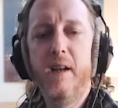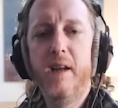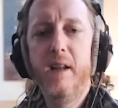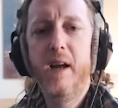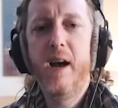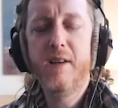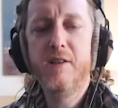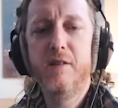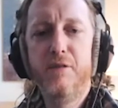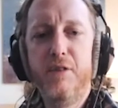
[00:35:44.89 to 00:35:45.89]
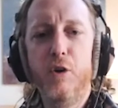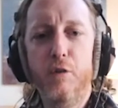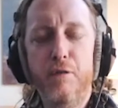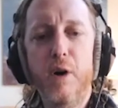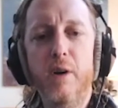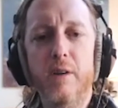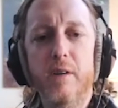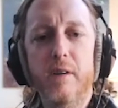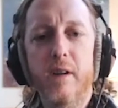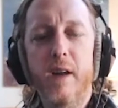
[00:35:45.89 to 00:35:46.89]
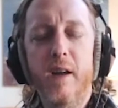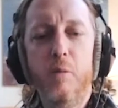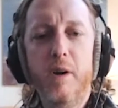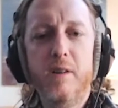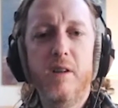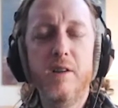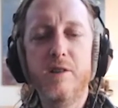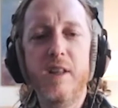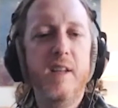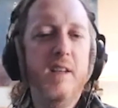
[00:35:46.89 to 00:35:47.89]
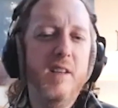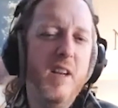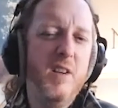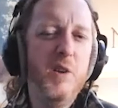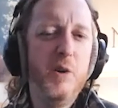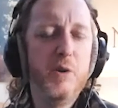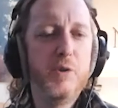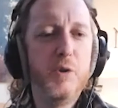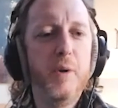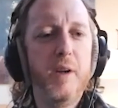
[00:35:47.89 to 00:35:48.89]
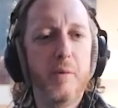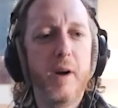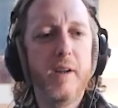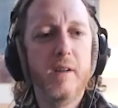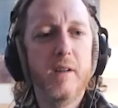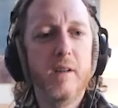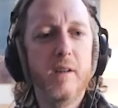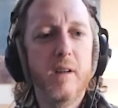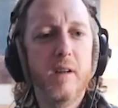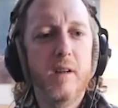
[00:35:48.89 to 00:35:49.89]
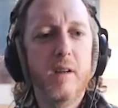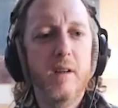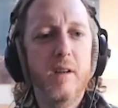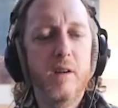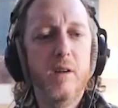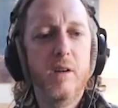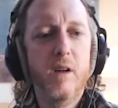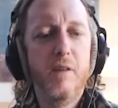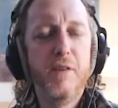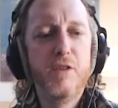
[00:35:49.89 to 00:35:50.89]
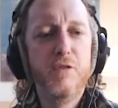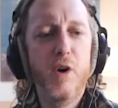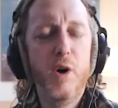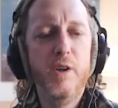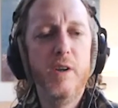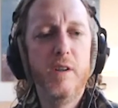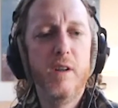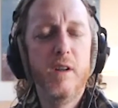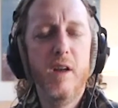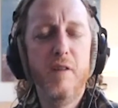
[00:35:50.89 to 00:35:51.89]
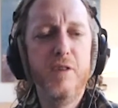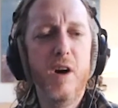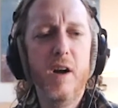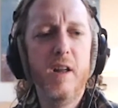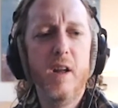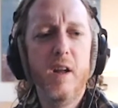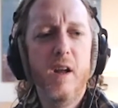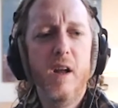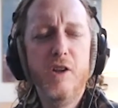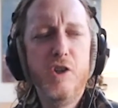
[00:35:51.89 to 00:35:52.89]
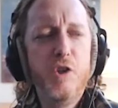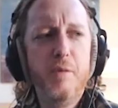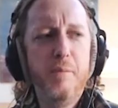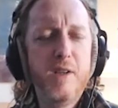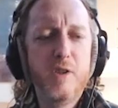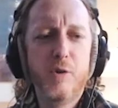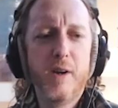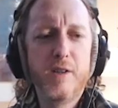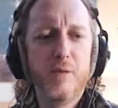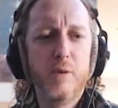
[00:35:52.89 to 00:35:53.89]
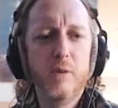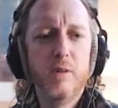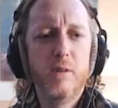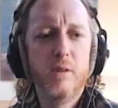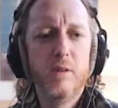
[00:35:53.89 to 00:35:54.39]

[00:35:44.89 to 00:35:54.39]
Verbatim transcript: It it has to feel fun. And when it does, then then you know you're doing it right. Right. You know, if it's fun, if not, it shouldn't be stressful.